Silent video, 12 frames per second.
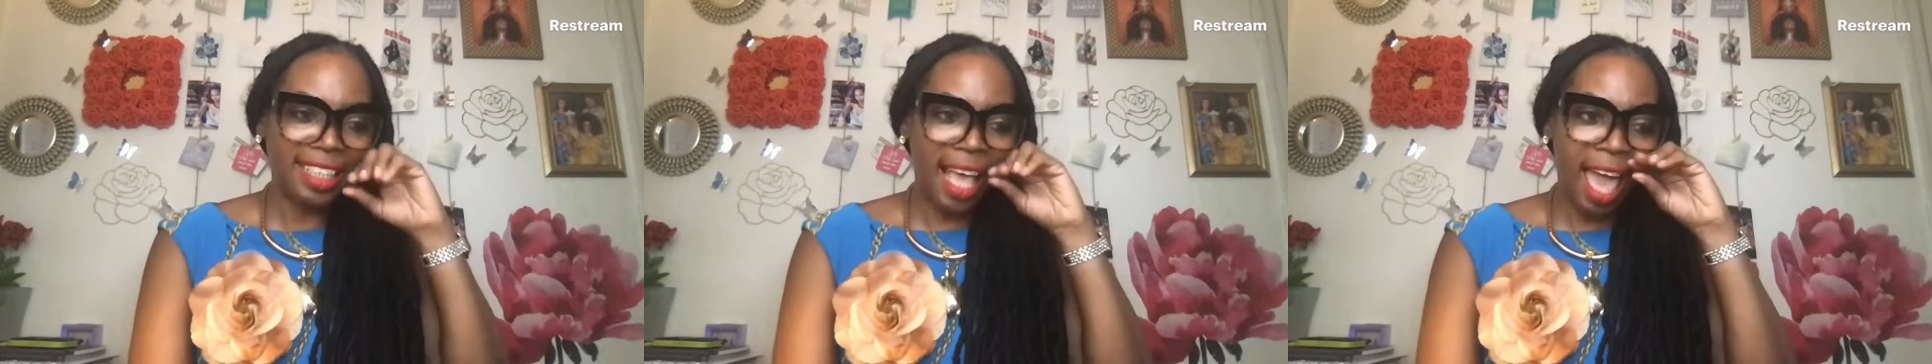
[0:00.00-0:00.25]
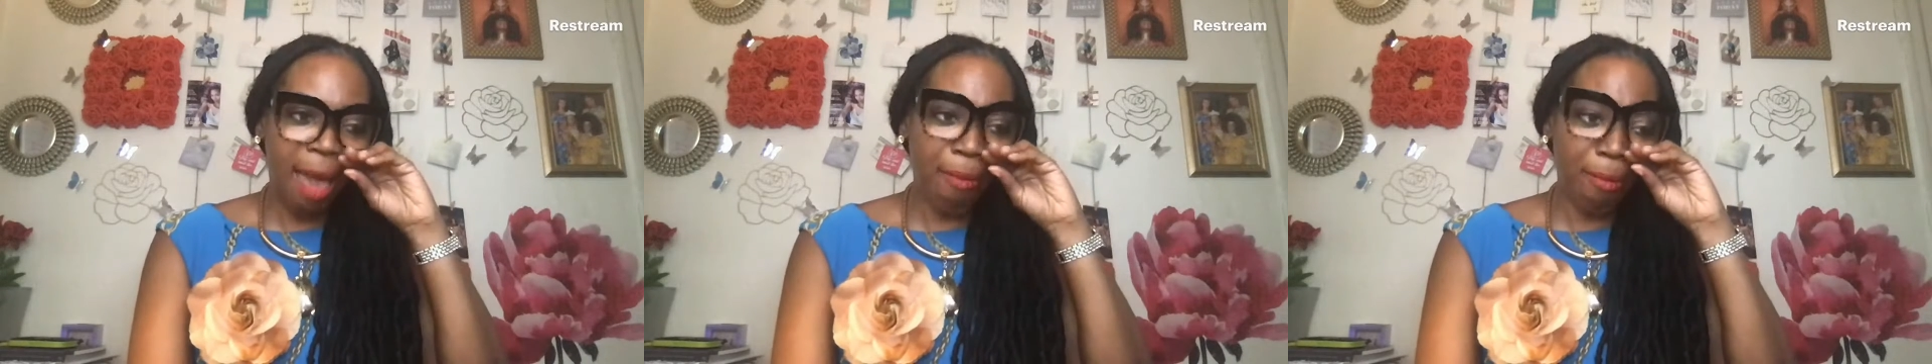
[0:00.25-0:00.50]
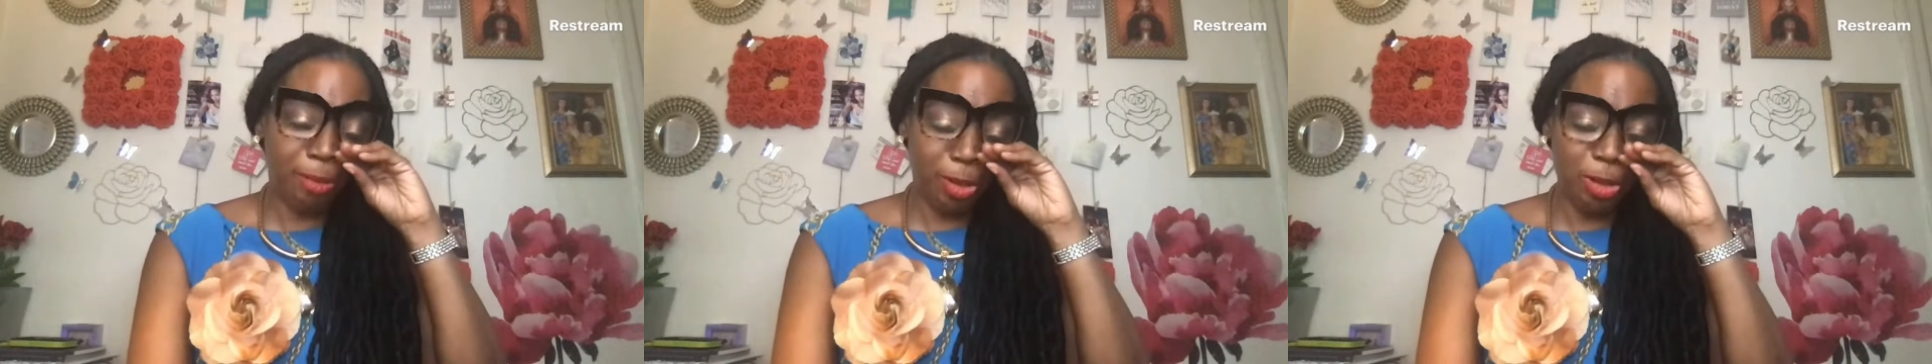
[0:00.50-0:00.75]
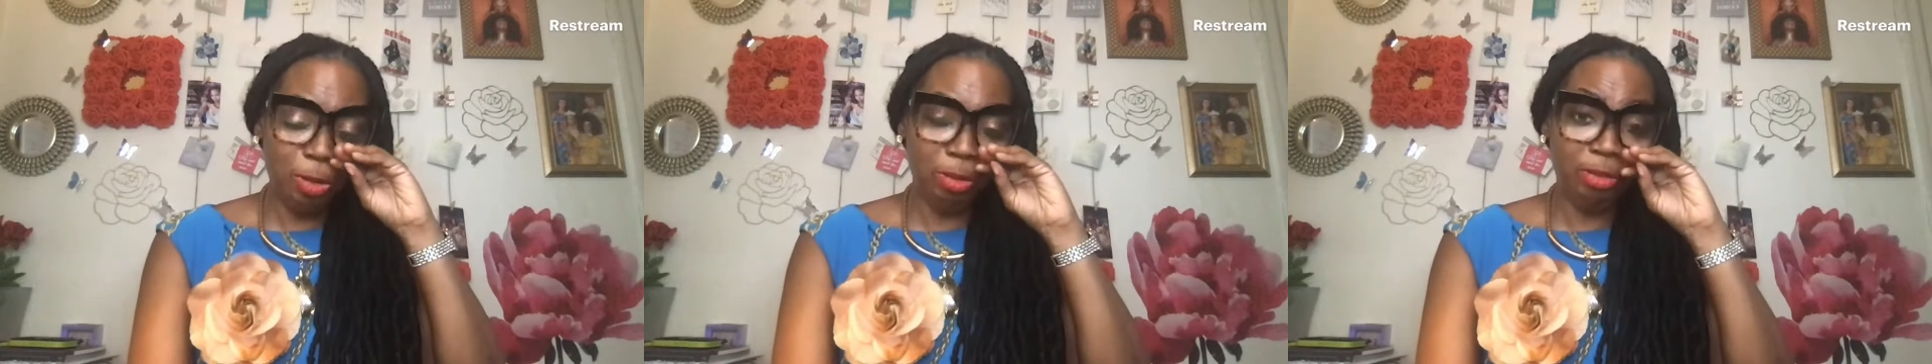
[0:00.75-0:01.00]
that happened
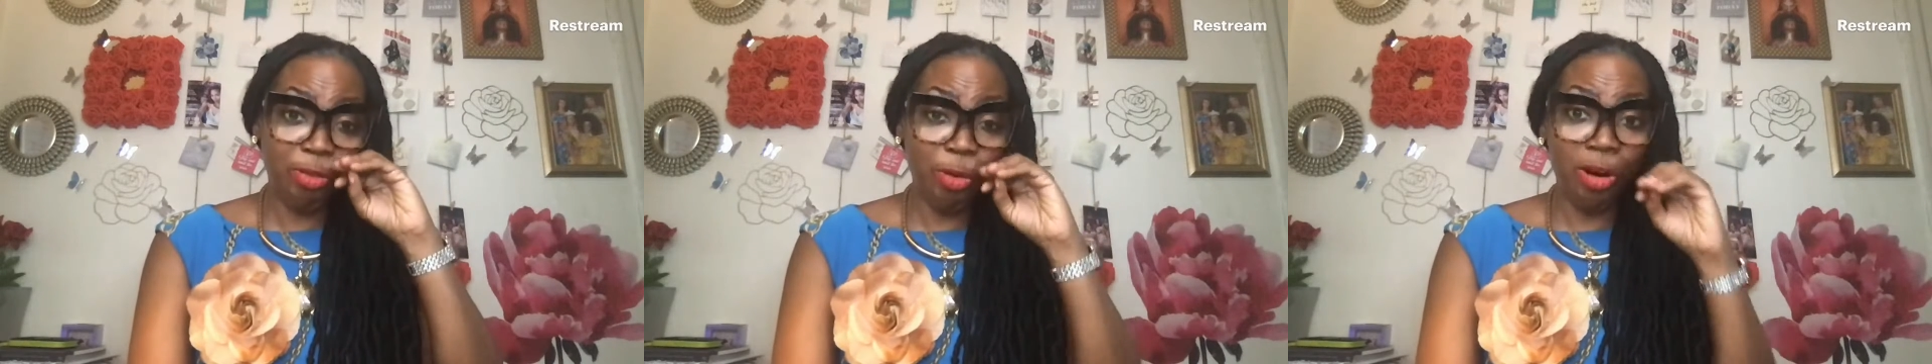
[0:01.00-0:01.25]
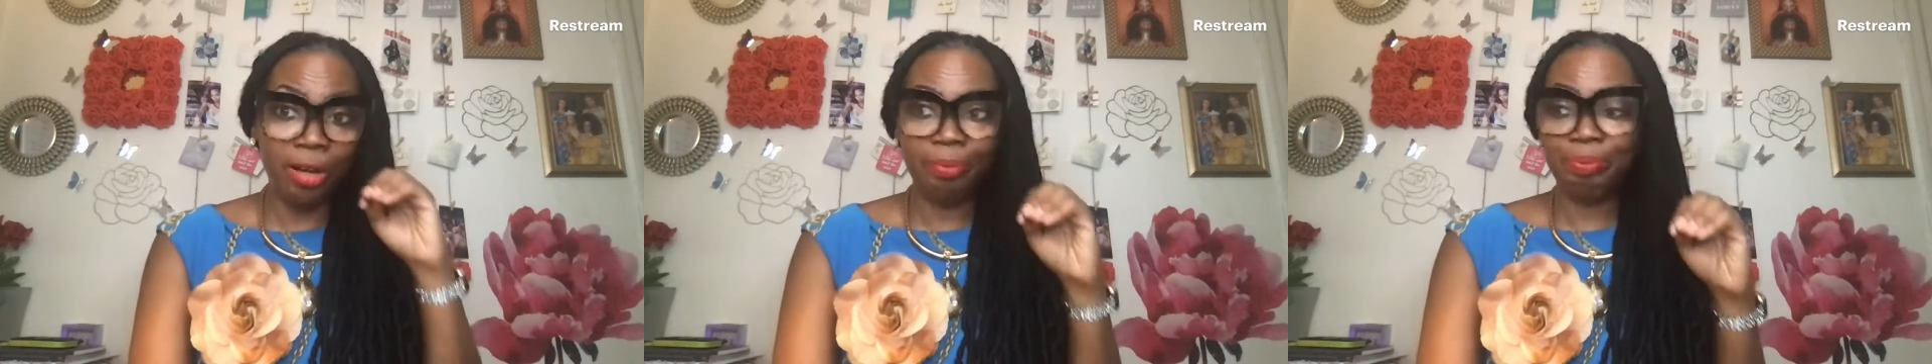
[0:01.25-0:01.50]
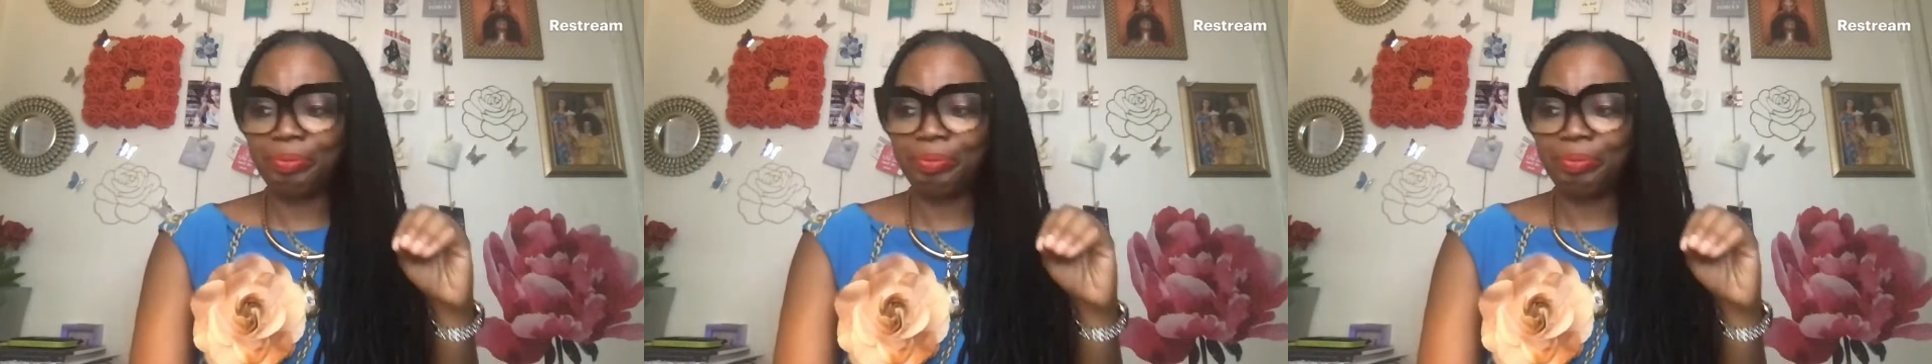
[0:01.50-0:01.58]
to you before?